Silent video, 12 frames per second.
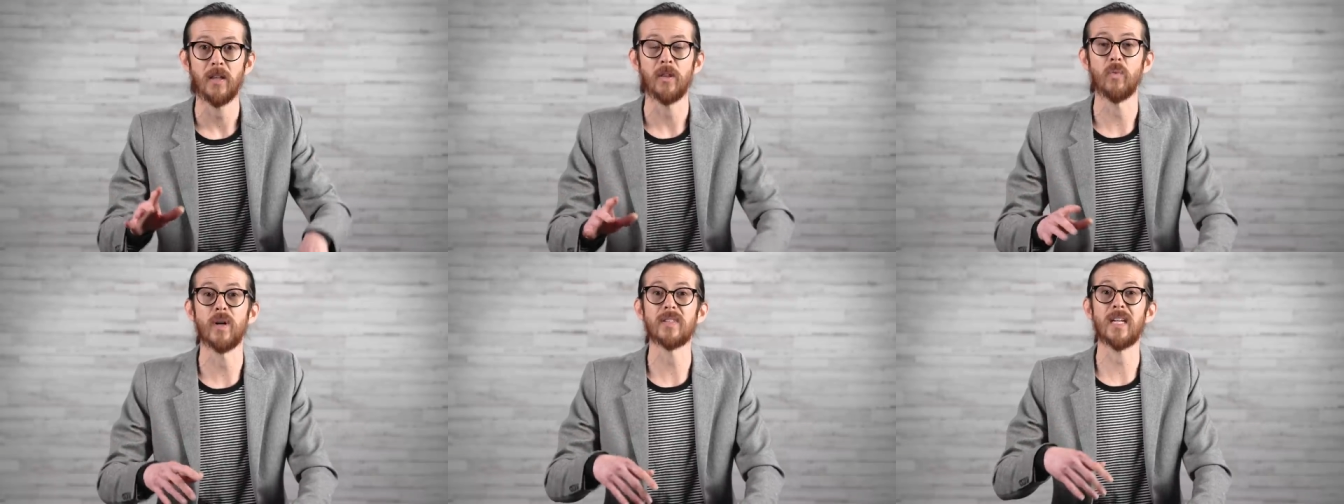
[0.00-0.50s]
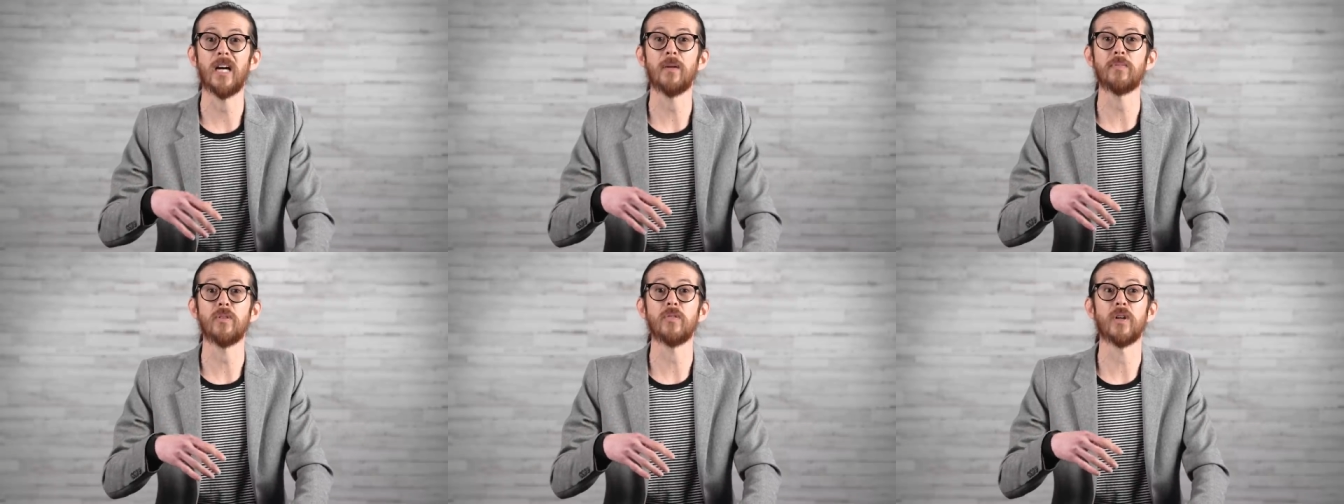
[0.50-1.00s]
the ones that
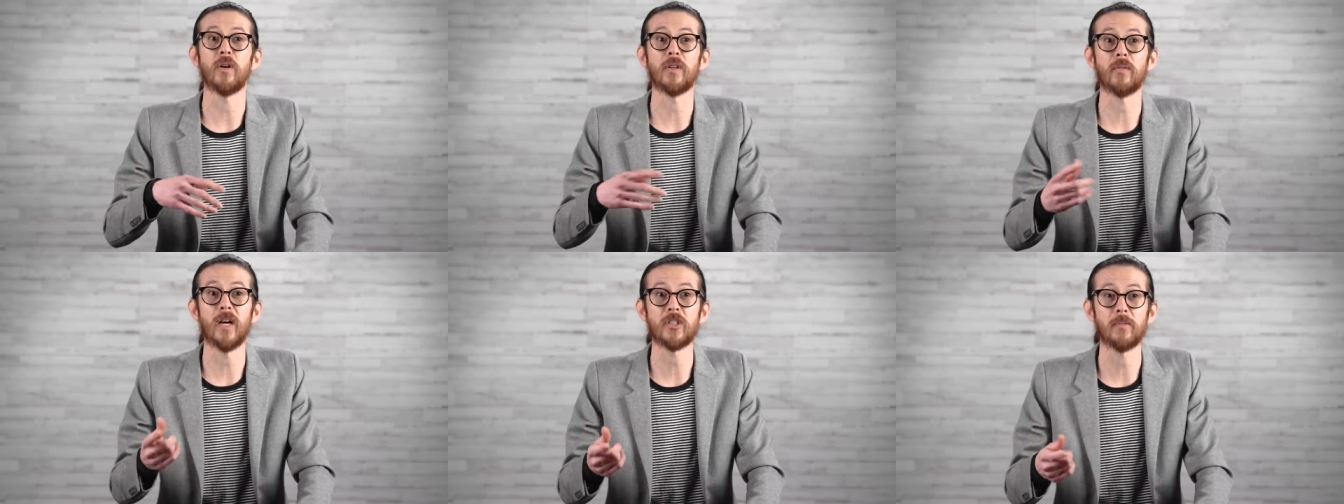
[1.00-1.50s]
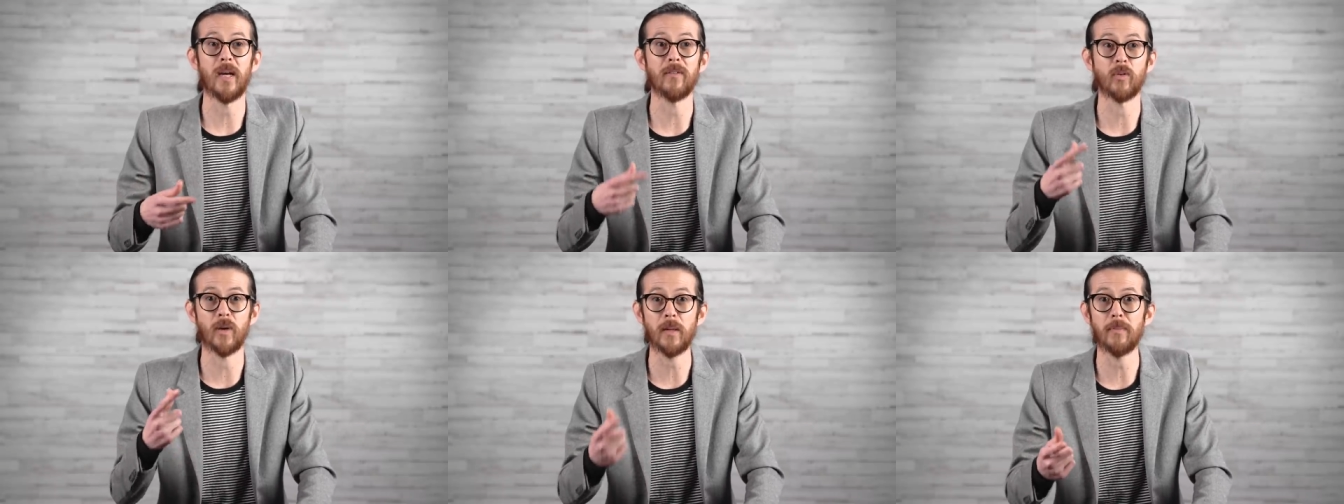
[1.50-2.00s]
help you go to the restroom, have
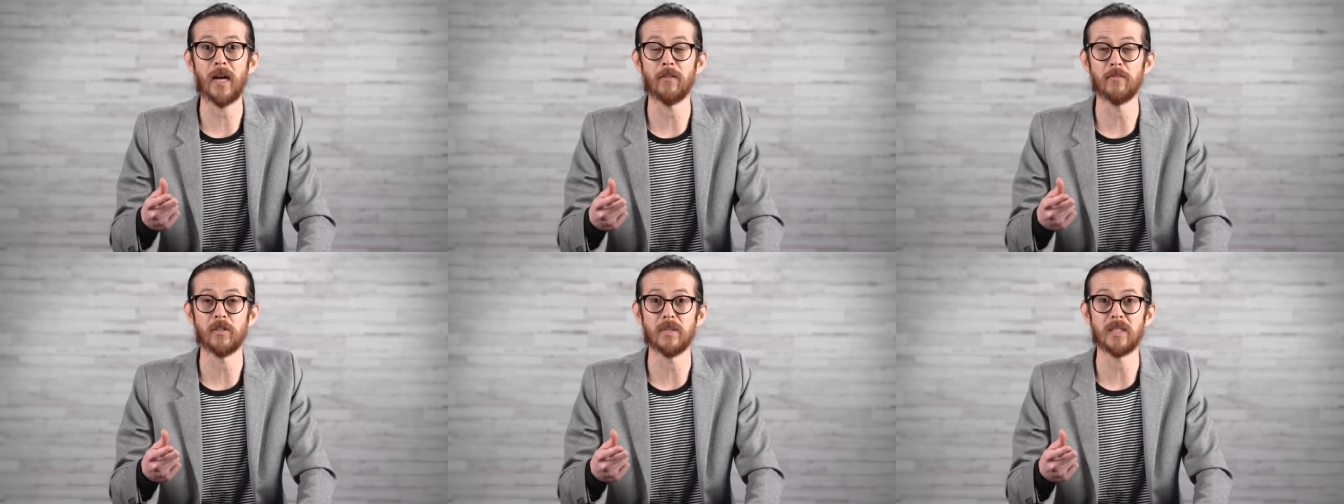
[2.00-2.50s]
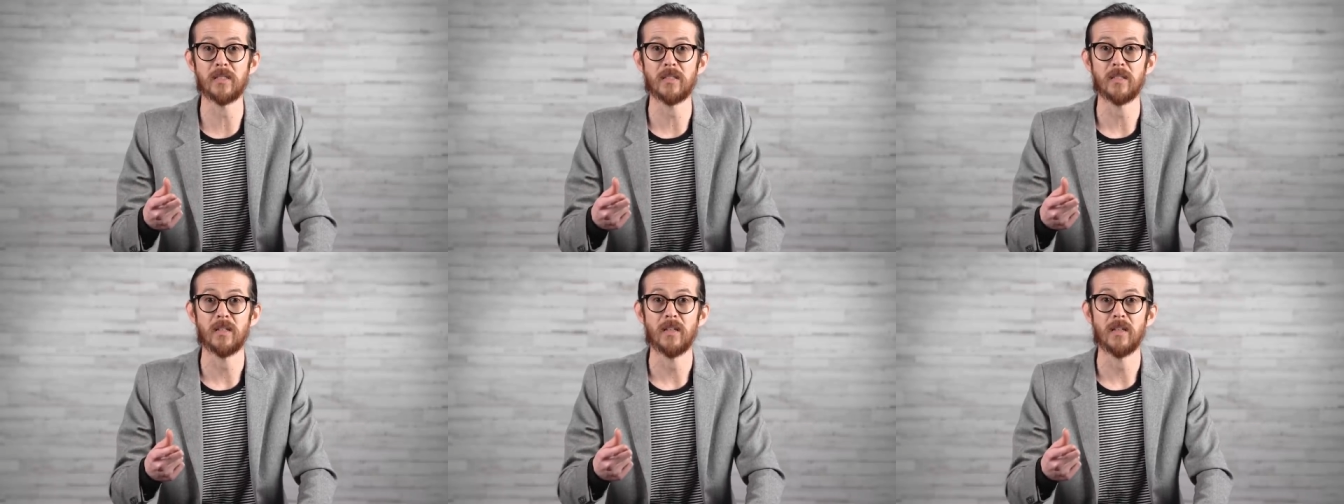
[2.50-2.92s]
great bowel movements,